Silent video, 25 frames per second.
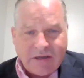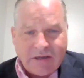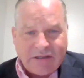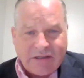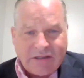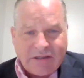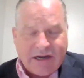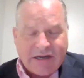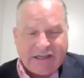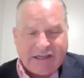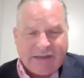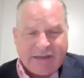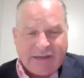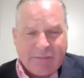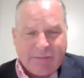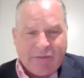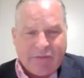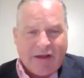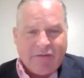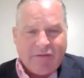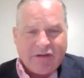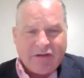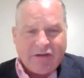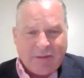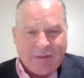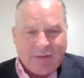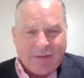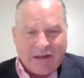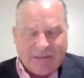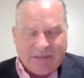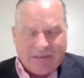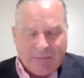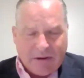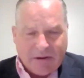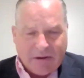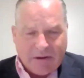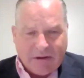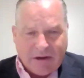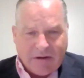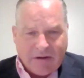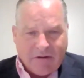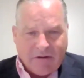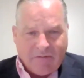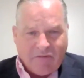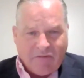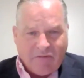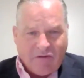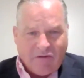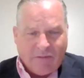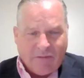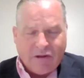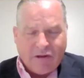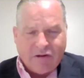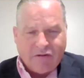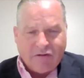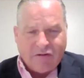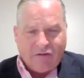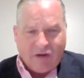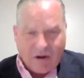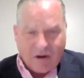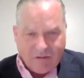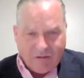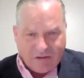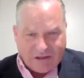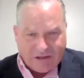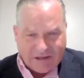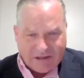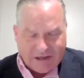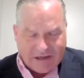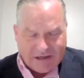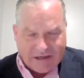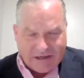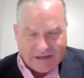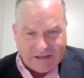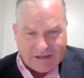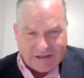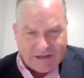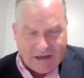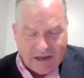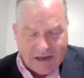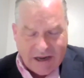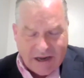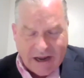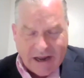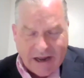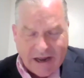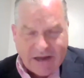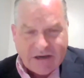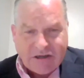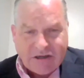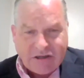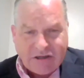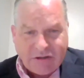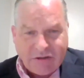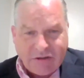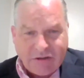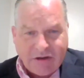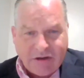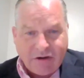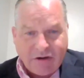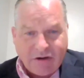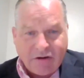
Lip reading: take some of that responsibility from the host cities and do